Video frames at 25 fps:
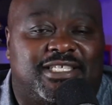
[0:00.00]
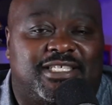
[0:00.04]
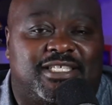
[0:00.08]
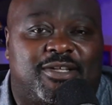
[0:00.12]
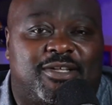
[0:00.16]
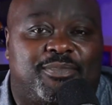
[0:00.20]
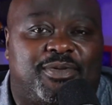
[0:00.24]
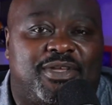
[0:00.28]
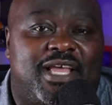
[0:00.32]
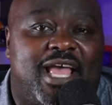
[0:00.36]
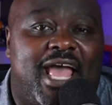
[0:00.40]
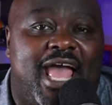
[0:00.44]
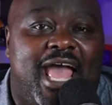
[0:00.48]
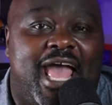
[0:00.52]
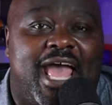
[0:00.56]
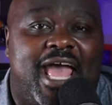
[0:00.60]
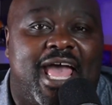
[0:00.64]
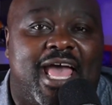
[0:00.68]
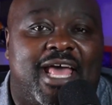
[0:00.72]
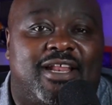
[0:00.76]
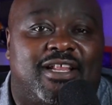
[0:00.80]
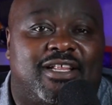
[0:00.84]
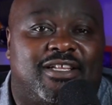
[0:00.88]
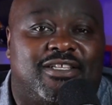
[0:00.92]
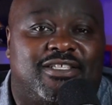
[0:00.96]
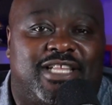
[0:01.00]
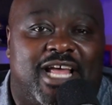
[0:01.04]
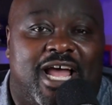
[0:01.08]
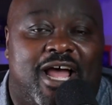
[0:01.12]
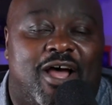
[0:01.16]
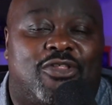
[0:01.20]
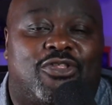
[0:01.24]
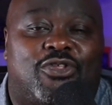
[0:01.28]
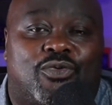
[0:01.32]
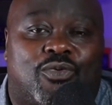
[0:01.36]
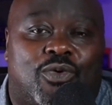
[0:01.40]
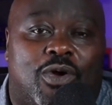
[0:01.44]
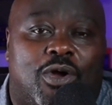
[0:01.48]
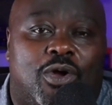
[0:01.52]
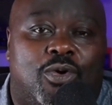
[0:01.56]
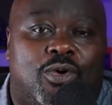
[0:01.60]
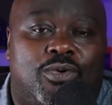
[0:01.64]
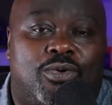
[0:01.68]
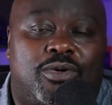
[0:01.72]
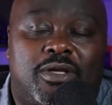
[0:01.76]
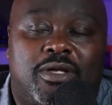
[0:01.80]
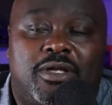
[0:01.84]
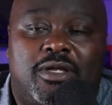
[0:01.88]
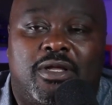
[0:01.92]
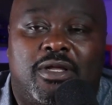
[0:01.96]
to be had down the road
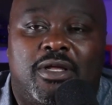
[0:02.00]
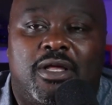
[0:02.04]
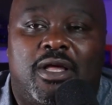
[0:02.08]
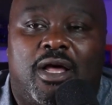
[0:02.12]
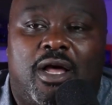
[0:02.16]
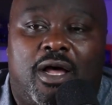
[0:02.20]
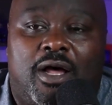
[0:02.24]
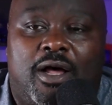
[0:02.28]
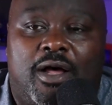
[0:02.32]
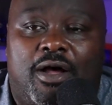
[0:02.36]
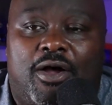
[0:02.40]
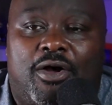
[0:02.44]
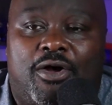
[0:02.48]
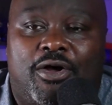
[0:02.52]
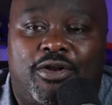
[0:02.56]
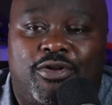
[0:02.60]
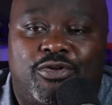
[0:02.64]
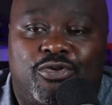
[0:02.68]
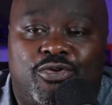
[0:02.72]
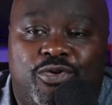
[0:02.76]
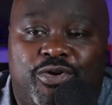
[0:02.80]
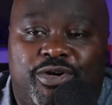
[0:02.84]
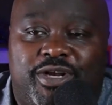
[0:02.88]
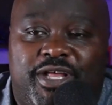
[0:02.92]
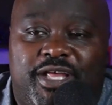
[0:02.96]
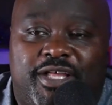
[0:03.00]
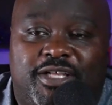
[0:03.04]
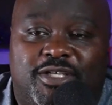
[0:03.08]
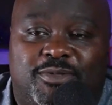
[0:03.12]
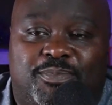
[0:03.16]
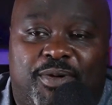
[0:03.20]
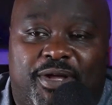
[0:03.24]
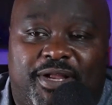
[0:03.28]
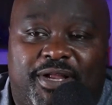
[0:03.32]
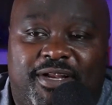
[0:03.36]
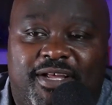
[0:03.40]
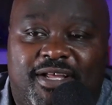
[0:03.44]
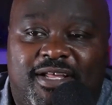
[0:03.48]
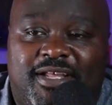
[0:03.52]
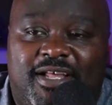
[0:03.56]
on who it is, but